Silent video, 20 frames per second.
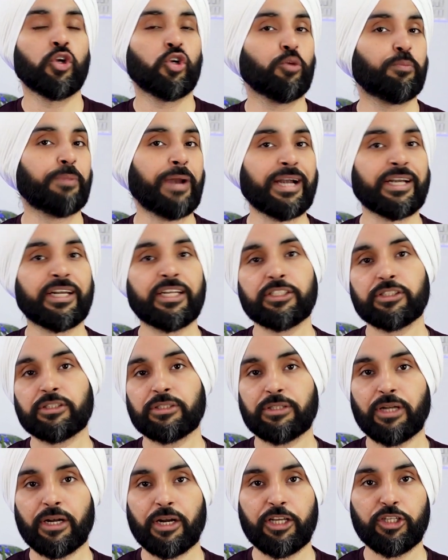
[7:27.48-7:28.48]
To
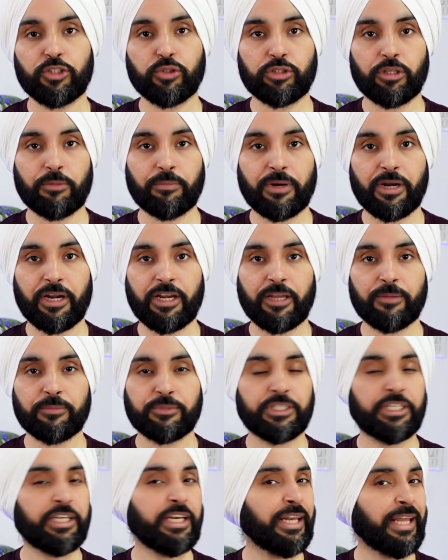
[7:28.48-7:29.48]
practice Nadi Shodhana Pranayama,
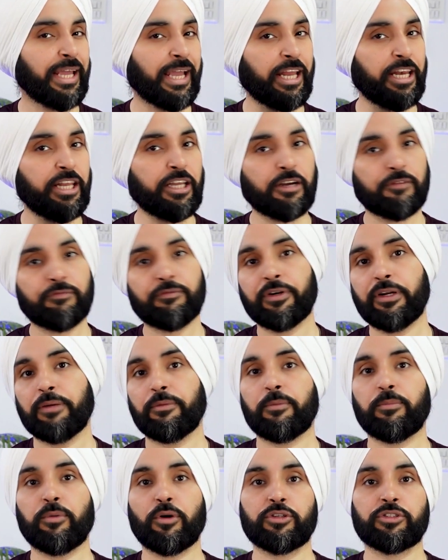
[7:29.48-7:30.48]
sit in any
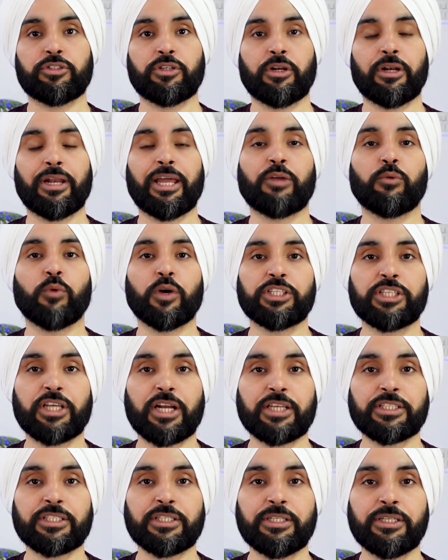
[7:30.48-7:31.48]
comfortable posture like
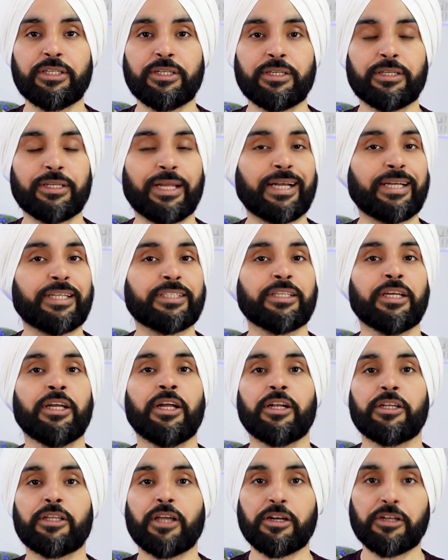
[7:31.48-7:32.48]
Vajrasana, that is
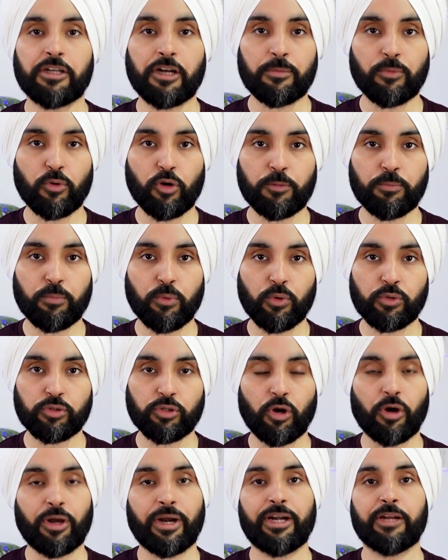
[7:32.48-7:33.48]
Thunderbolt pose
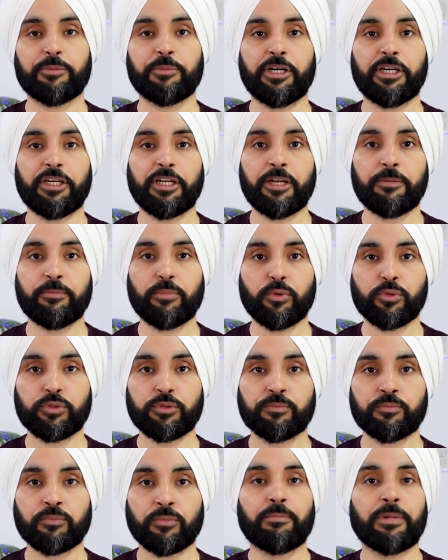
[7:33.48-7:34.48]
or Adamantine
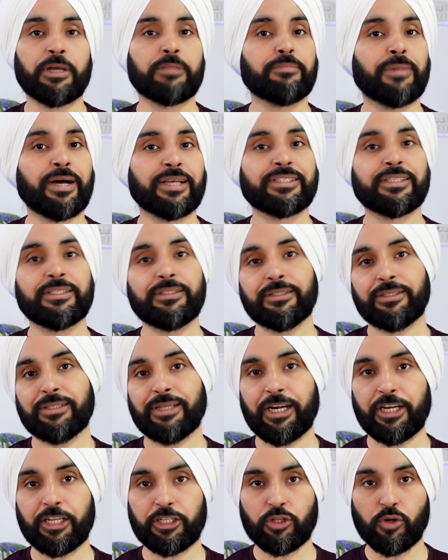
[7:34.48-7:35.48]
pose, Padmasana,
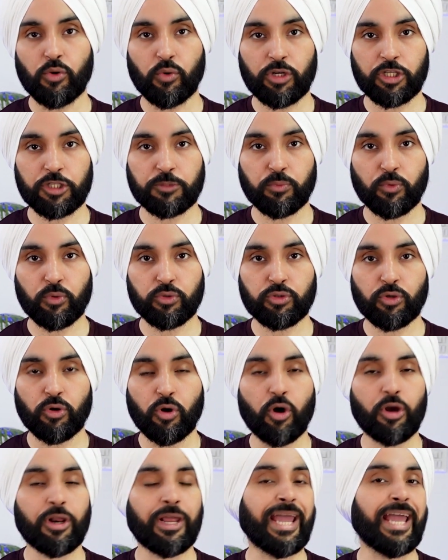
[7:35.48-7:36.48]
that is Lotus pose,
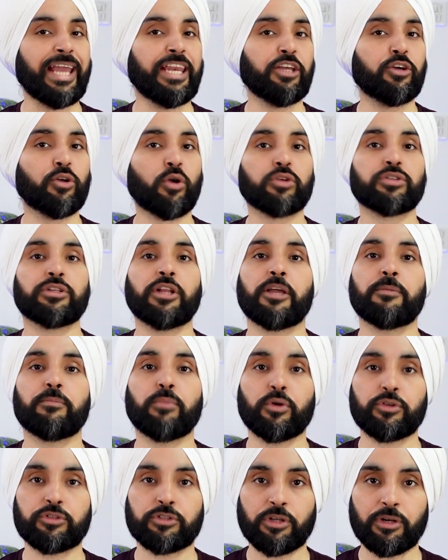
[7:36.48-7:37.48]
or any cross-legged
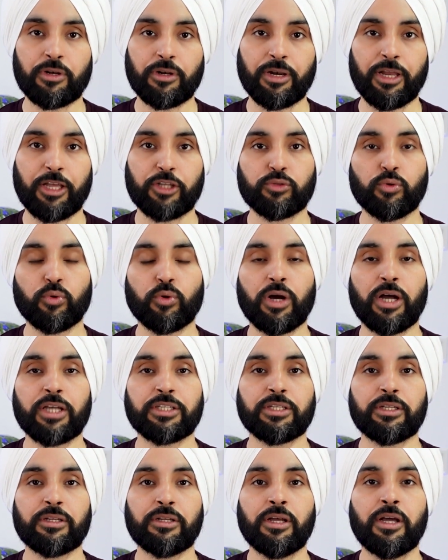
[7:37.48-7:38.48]
posture like
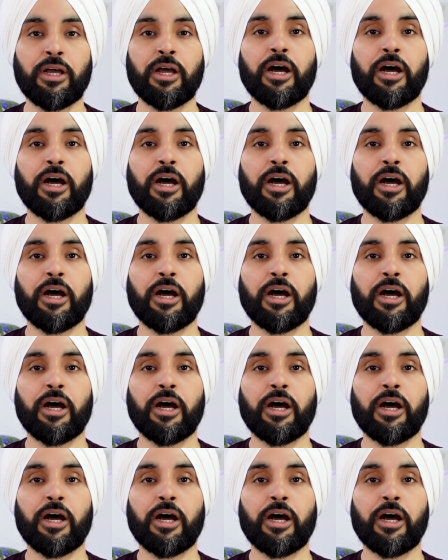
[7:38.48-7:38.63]
Sukhasana,